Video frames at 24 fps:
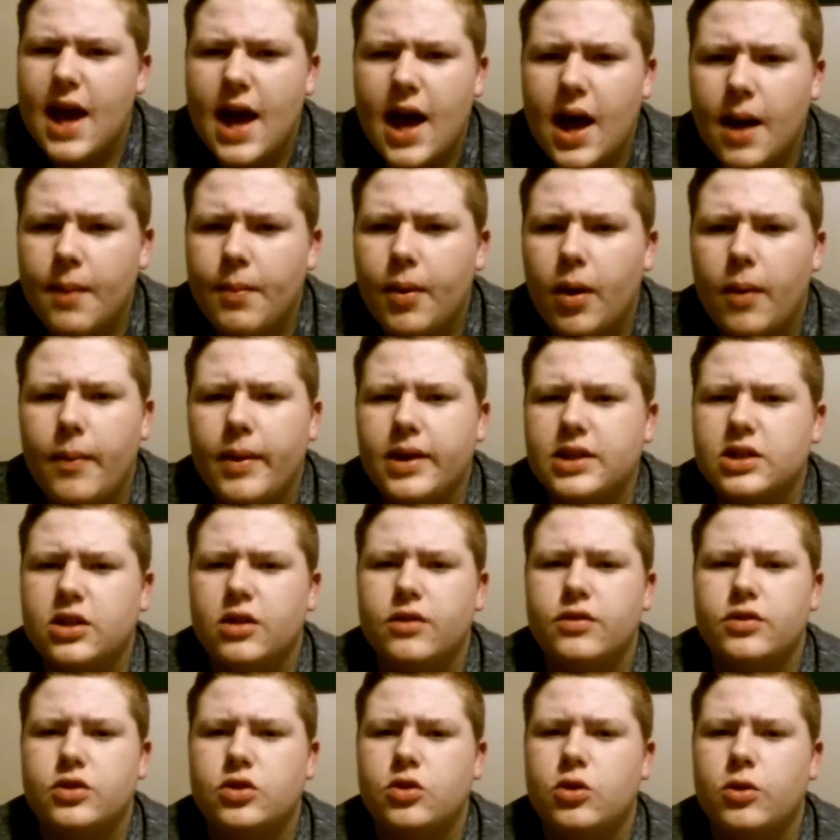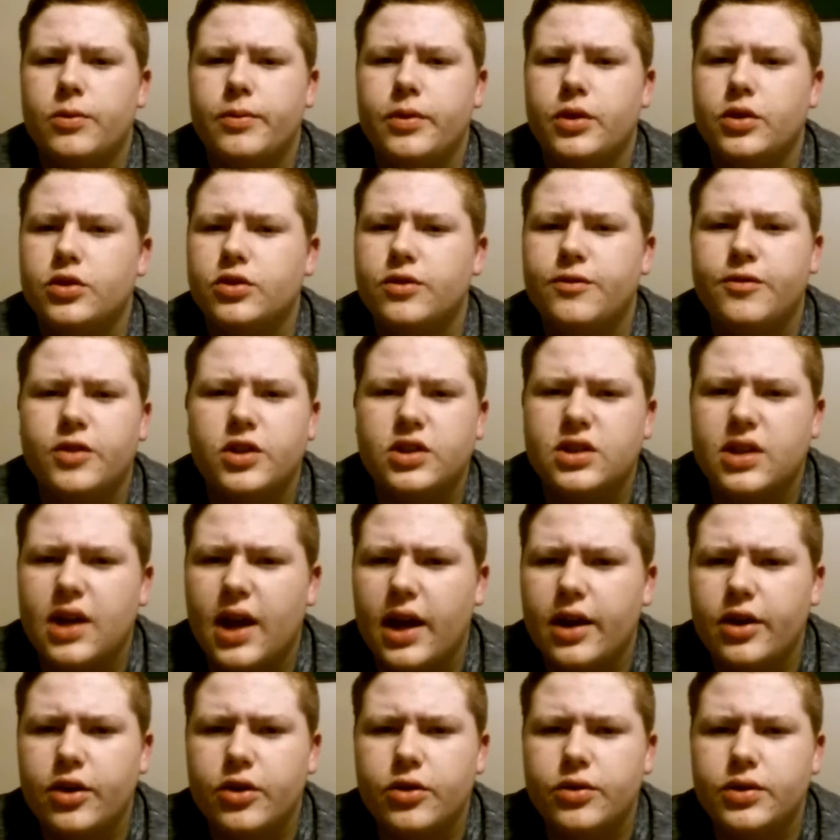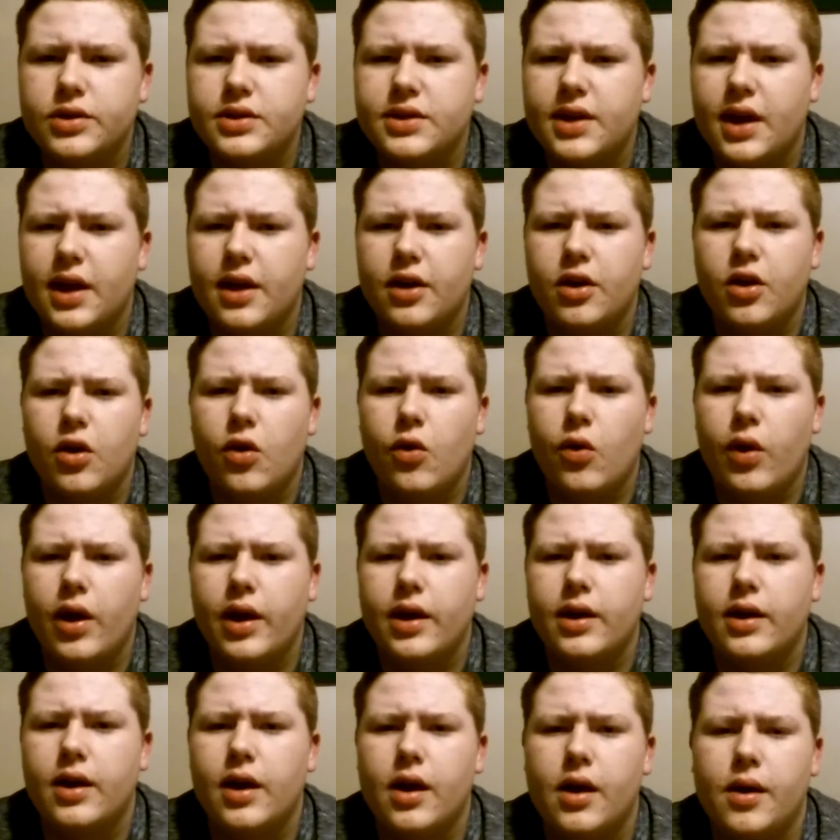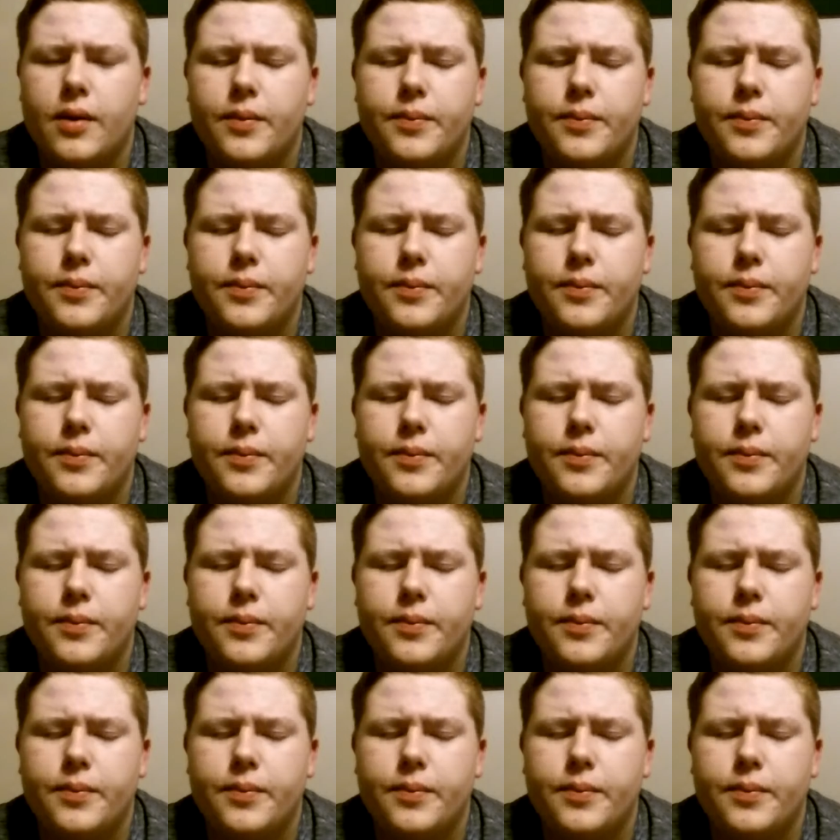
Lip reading: I bought myself a snowmobile. So the first thing I do is I go and,